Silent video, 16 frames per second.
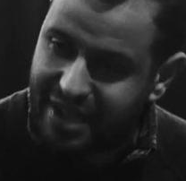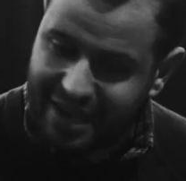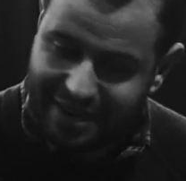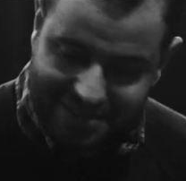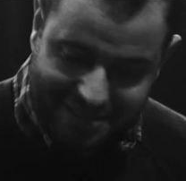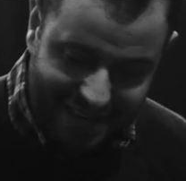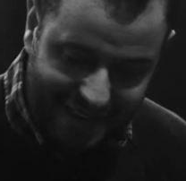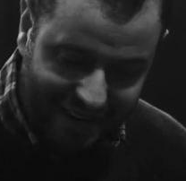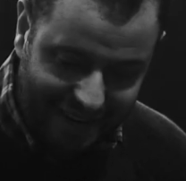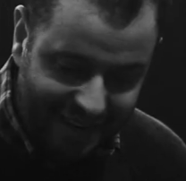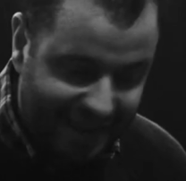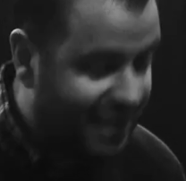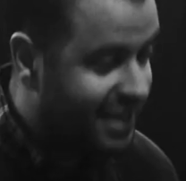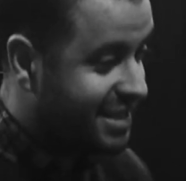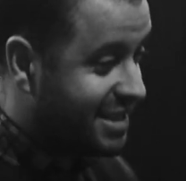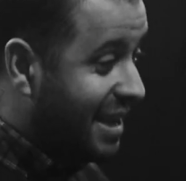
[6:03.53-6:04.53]
housing
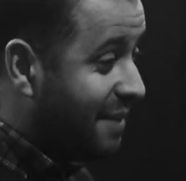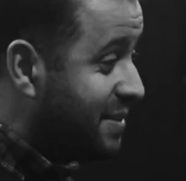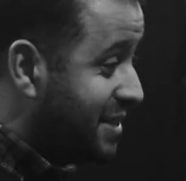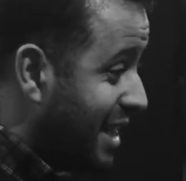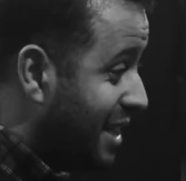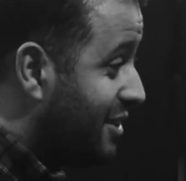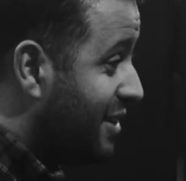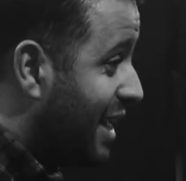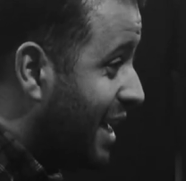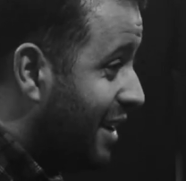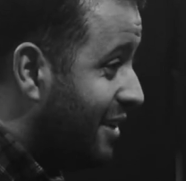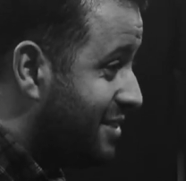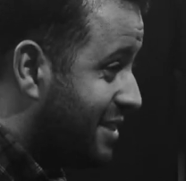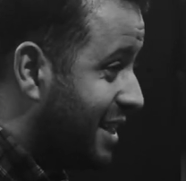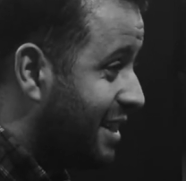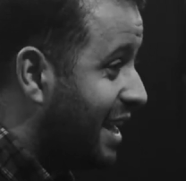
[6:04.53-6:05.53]

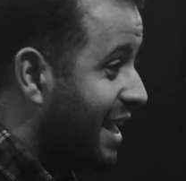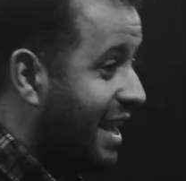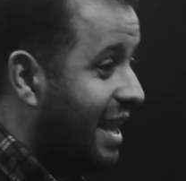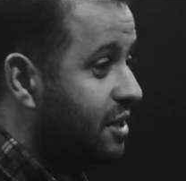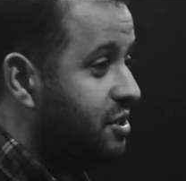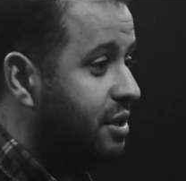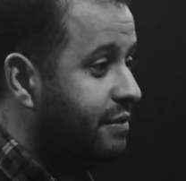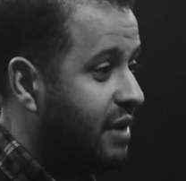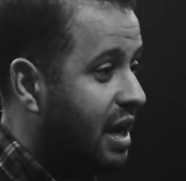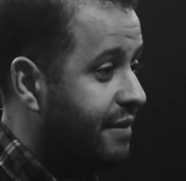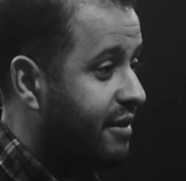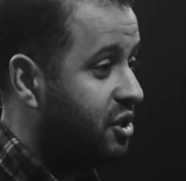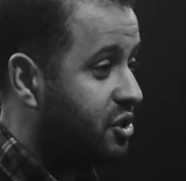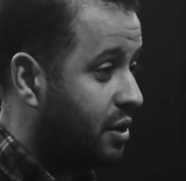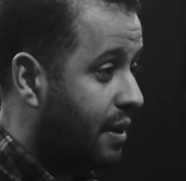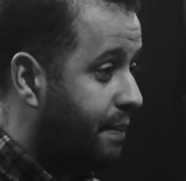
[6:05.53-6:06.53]
that can't survive
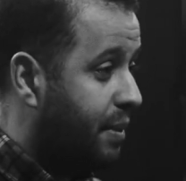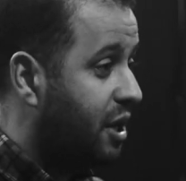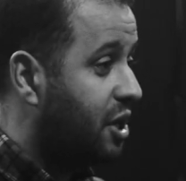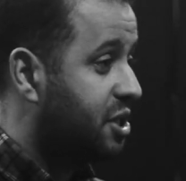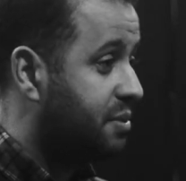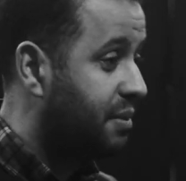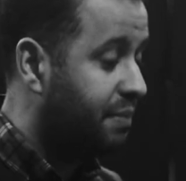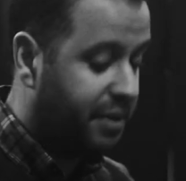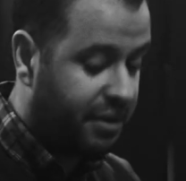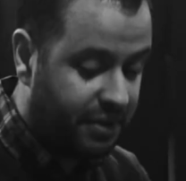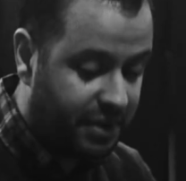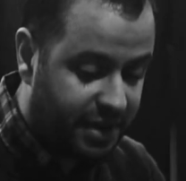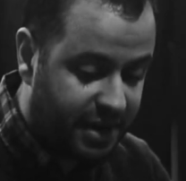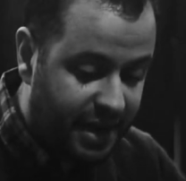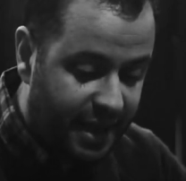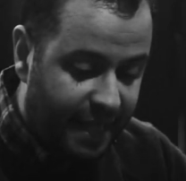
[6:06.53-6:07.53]
any sort of punishment
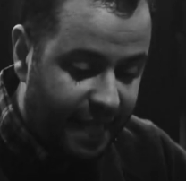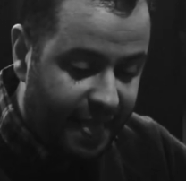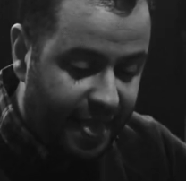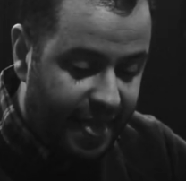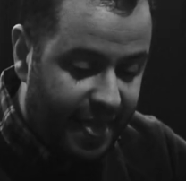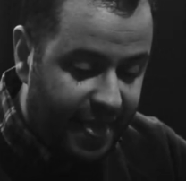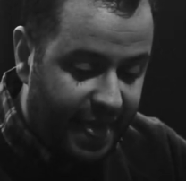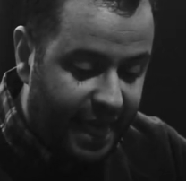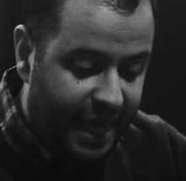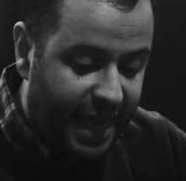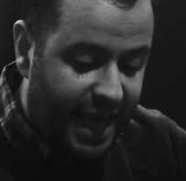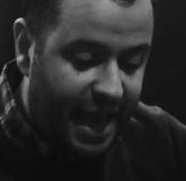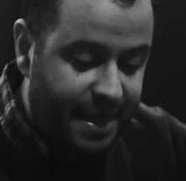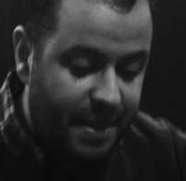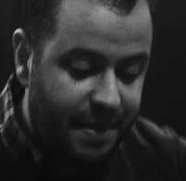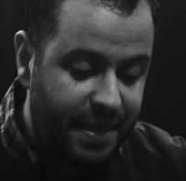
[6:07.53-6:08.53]
period.
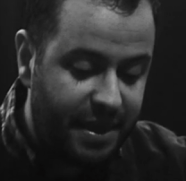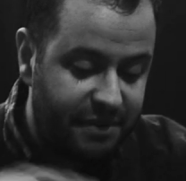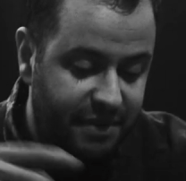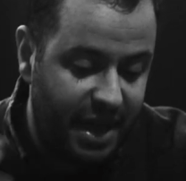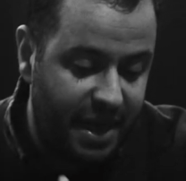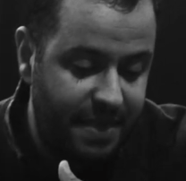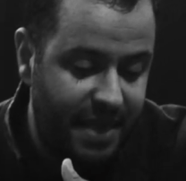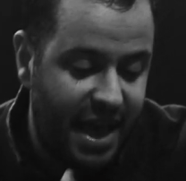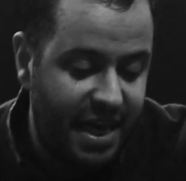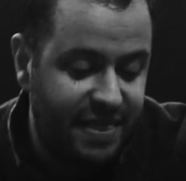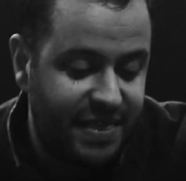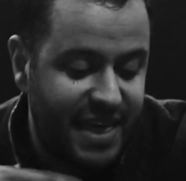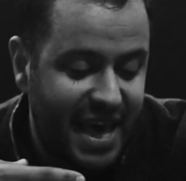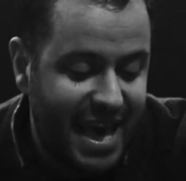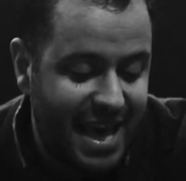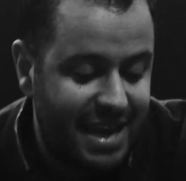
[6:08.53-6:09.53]
And
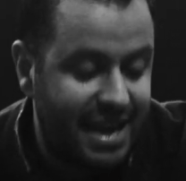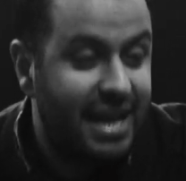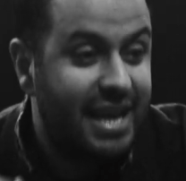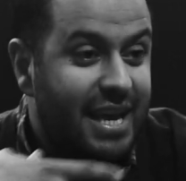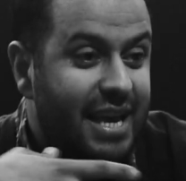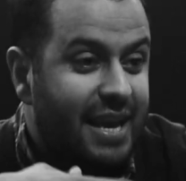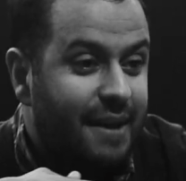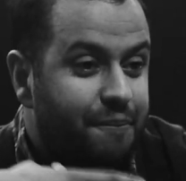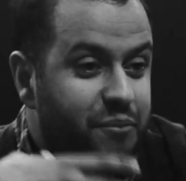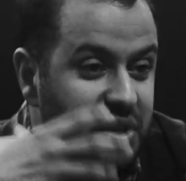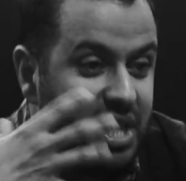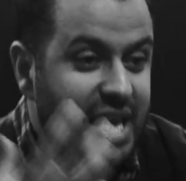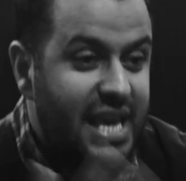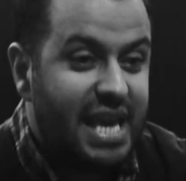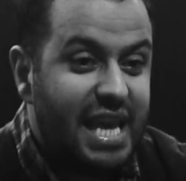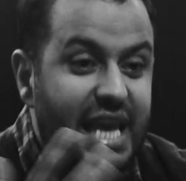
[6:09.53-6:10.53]
then
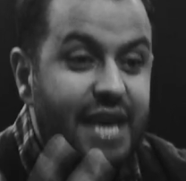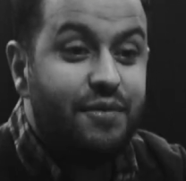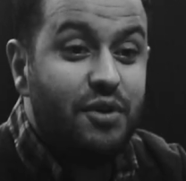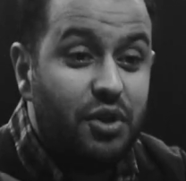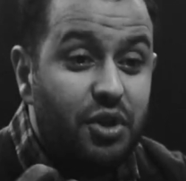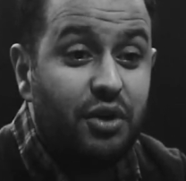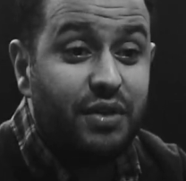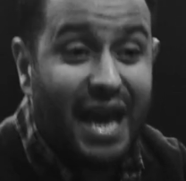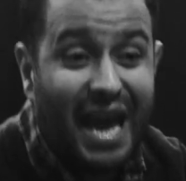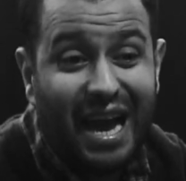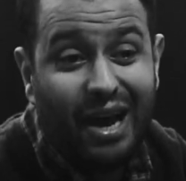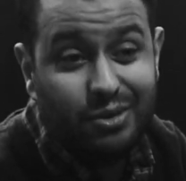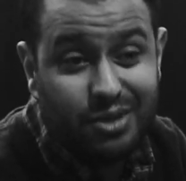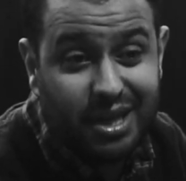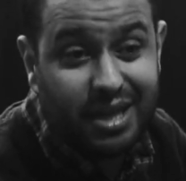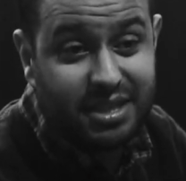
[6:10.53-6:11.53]
even though the
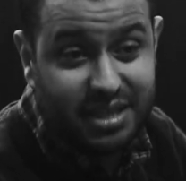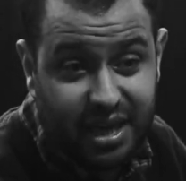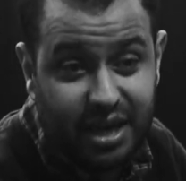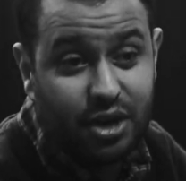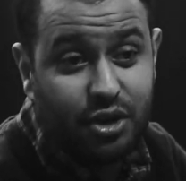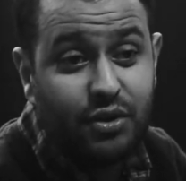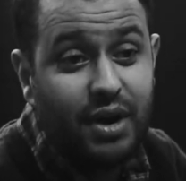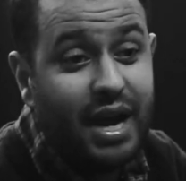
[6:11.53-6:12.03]
housing is kind of